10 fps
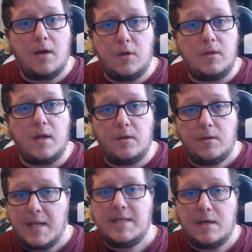you that
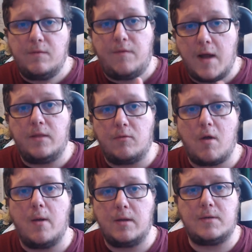it didn't find the
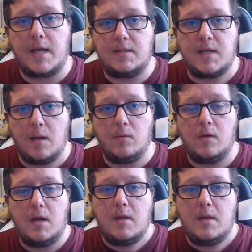row in your data table.